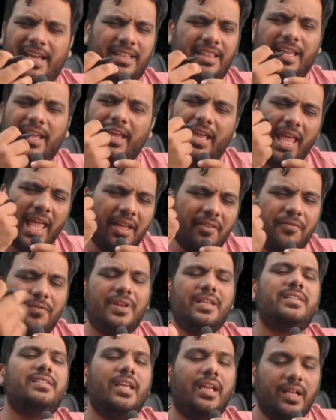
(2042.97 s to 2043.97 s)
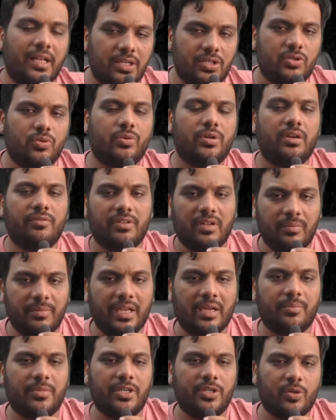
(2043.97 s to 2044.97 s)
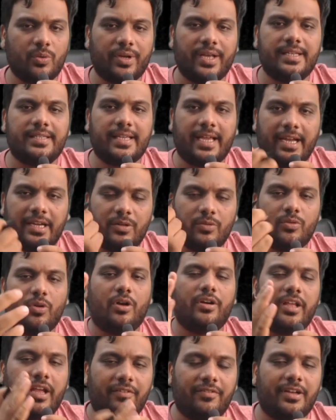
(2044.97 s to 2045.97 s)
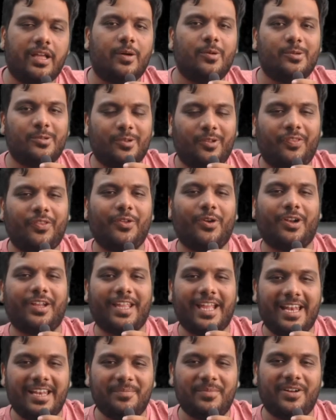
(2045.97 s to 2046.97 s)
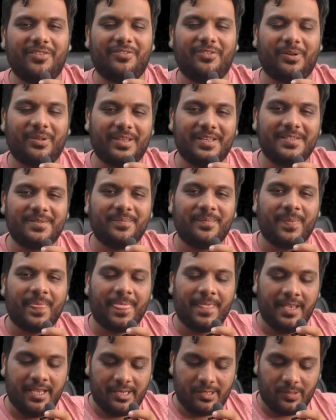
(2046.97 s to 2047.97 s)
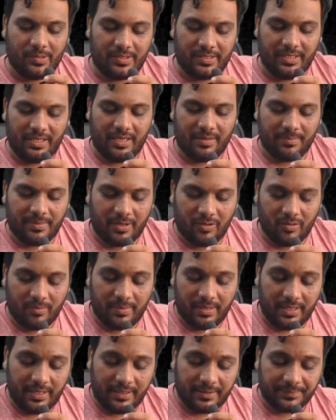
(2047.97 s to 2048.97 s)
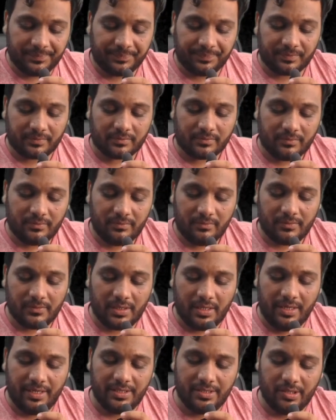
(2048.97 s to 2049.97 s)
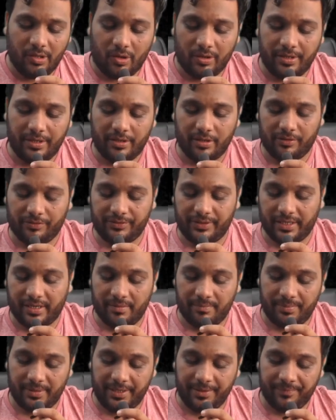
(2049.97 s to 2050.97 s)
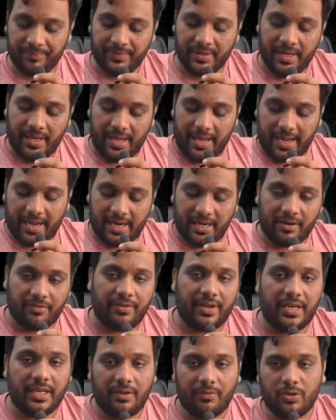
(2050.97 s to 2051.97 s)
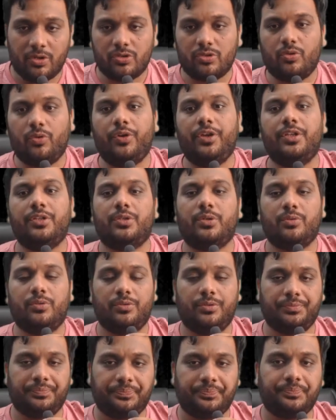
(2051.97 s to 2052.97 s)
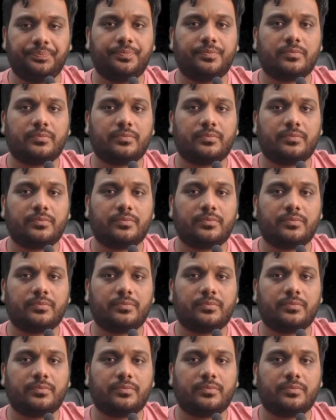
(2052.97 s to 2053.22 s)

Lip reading: I think every single student will be able to guess. I do not have doubts on your caliber for this. So CA Bahubali is the auditor of the company, and when he was going through